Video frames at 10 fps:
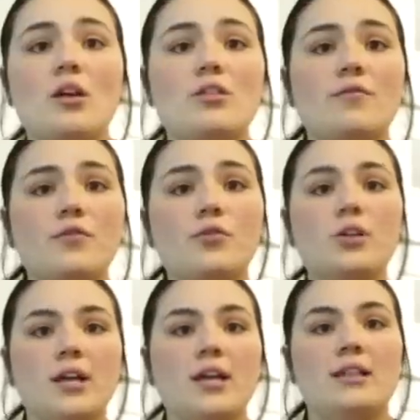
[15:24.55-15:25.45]
the food
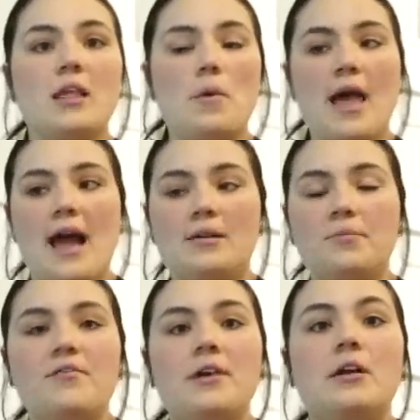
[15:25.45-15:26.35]
that we had
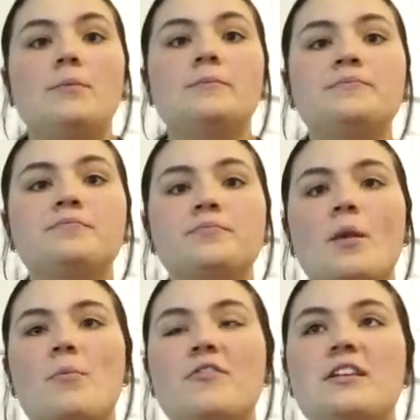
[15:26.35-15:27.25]
Murphy on,
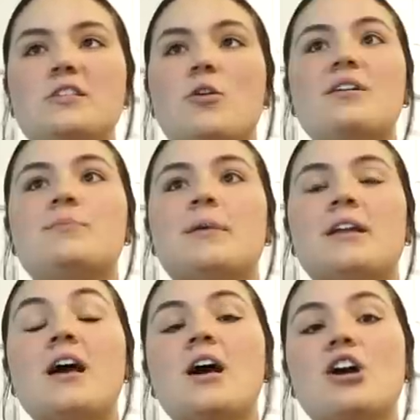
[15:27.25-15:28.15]
Murphy's always been
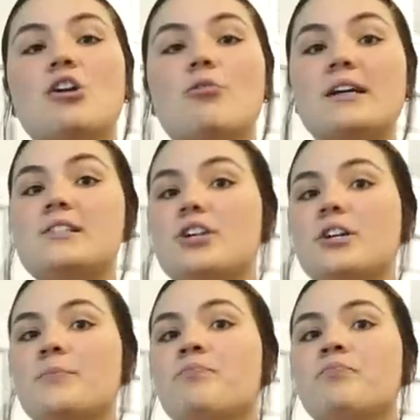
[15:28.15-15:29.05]
a
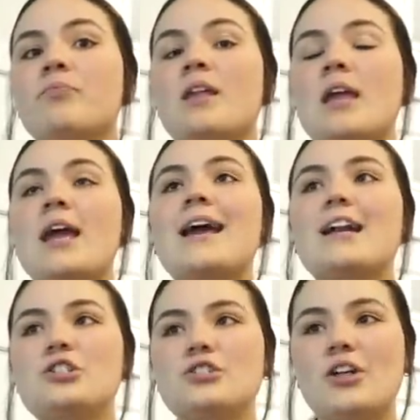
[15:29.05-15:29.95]
grazer, and
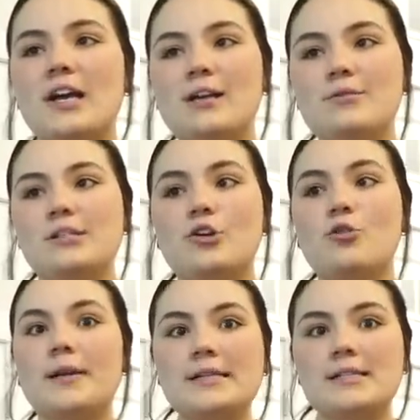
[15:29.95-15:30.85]
I just thought he was a
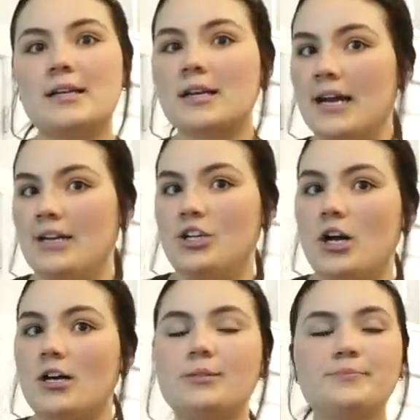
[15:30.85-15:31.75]
grazing kind of
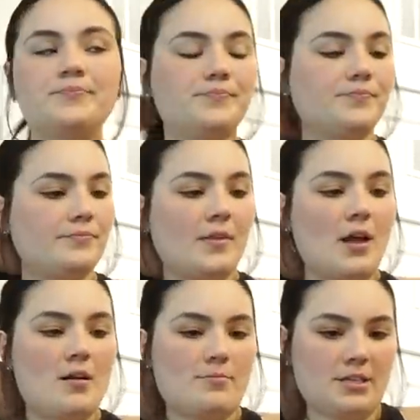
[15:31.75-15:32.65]
dog.
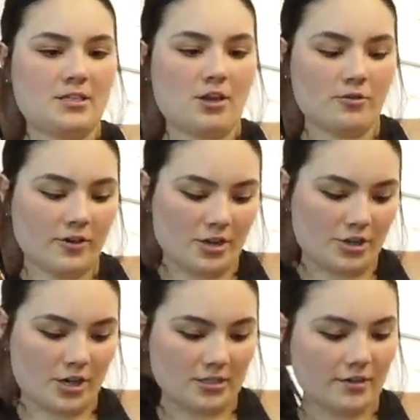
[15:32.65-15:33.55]
Because all of our other
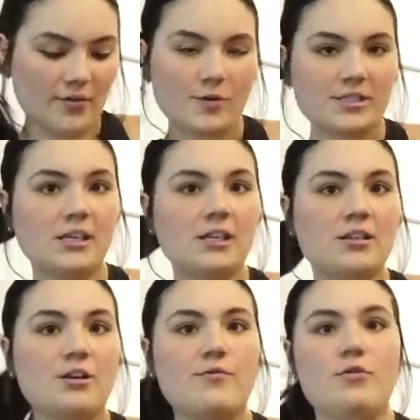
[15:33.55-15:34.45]
dogs have always eaten
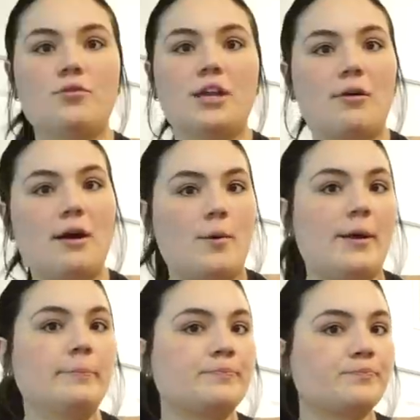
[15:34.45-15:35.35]
their food like right
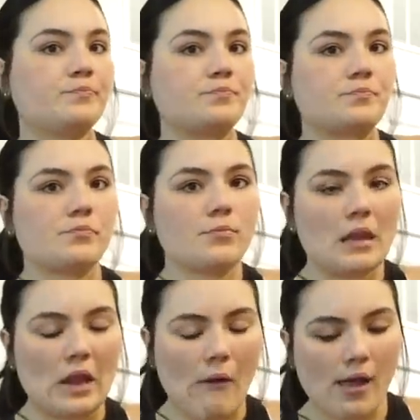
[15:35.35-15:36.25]
away.
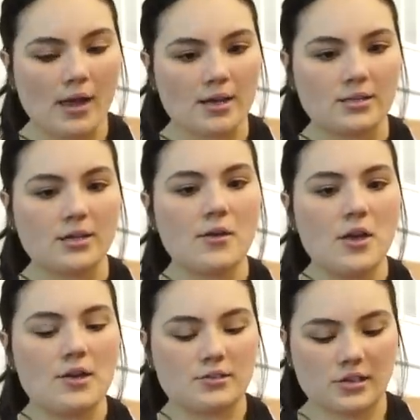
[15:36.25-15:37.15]
And
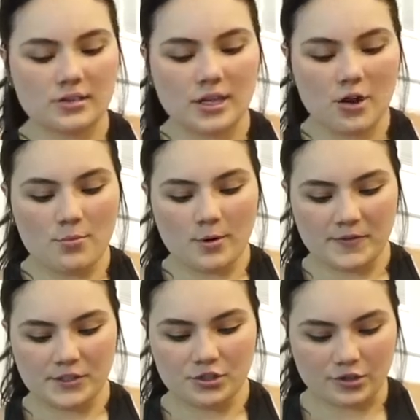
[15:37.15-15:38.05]
so I was like, oh,
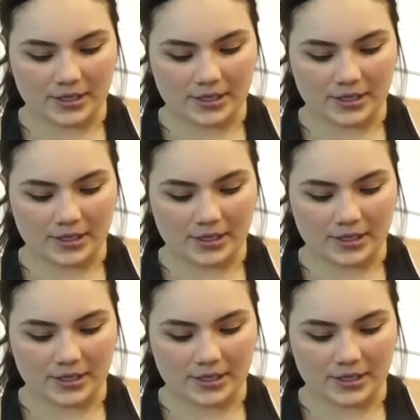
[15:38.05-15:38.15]
Murphy just